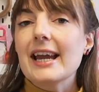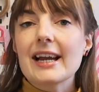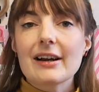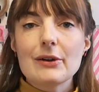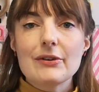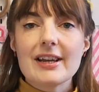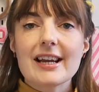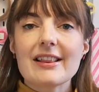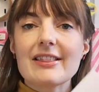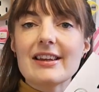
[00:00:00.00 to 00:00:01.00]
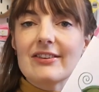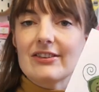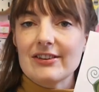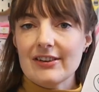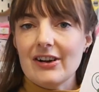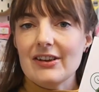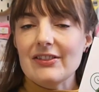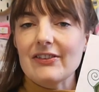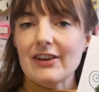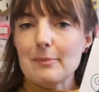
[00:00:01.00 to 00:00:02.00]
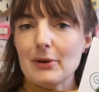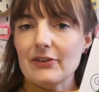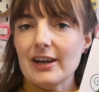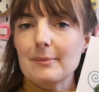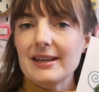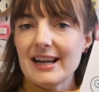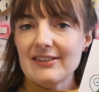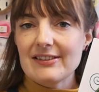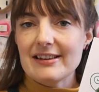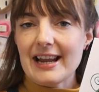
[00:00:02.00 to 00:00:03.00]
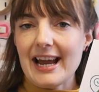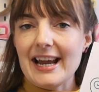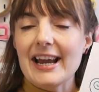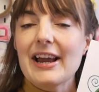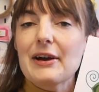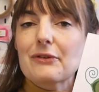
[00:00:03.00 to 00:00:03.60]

including this design that I put up yesterday.